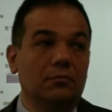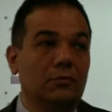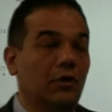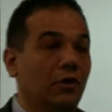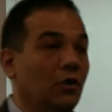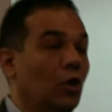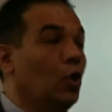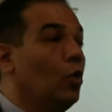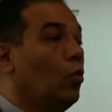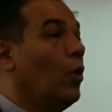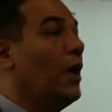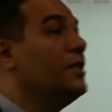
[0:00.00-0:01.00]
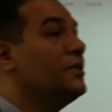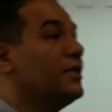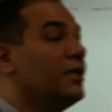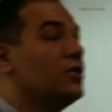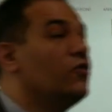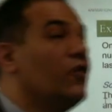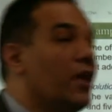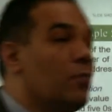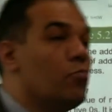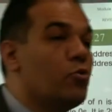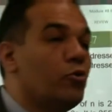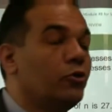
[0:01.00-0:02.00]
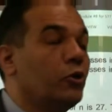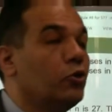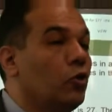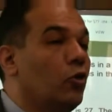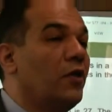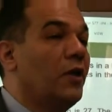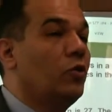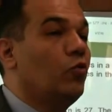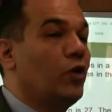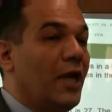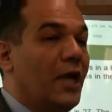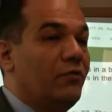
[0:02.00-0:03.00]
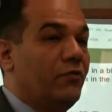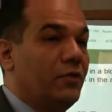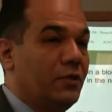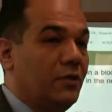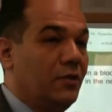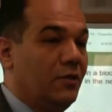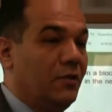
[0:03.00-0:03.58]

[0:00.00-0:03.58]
Alright. Why is that? It's very important to know the network address.